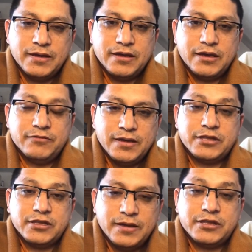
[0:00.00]
And
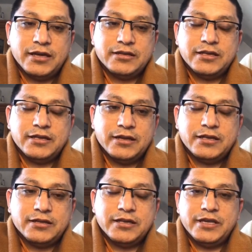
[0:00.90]
with that, it's
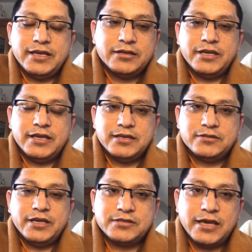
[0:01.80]
very easy
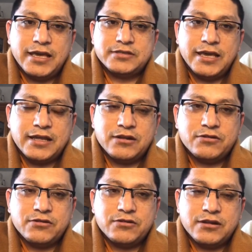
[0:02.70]
to saying that,
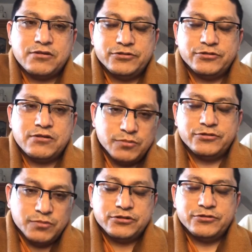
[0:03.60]
okay, I will do it tomorrow.